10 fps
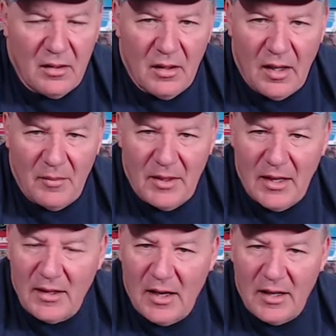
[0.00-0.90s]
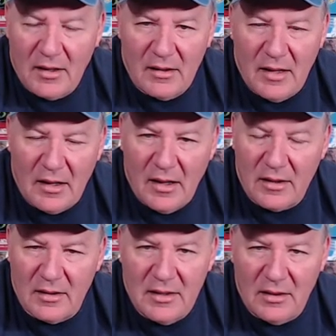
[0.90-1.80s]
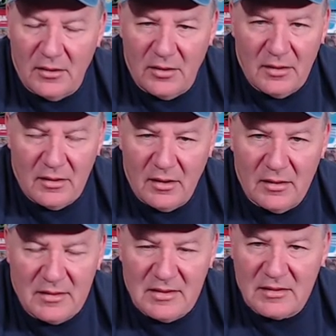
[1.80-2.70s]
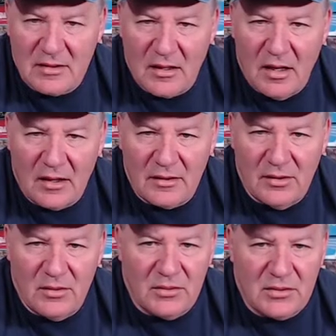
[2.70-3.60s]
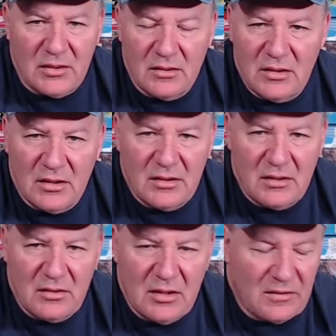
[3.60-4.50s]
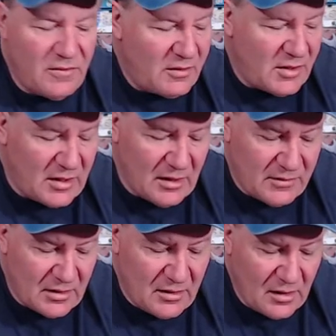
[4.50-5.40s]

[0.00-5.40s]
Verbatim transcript: I mean, that guy, that guy could tell the, the six o'clock news. Just, just very gifted.